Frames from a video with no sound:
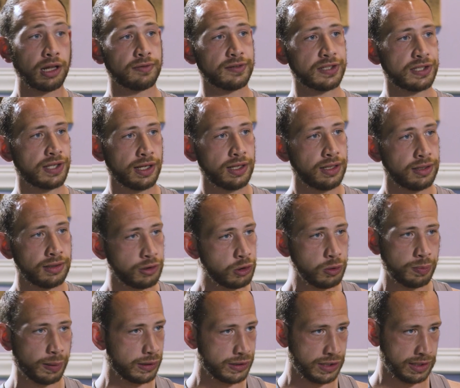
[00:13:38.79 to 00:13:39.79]
And all of a
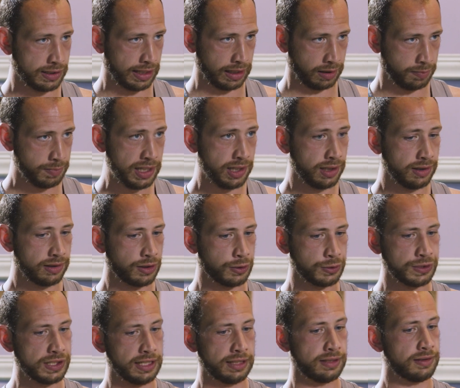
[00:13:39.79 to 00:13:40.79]
sudden, a new person like
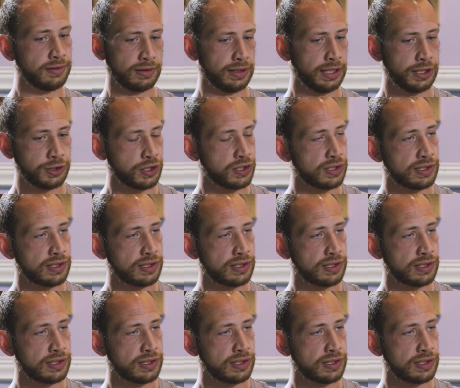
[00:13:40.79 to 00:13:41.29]
me goes in,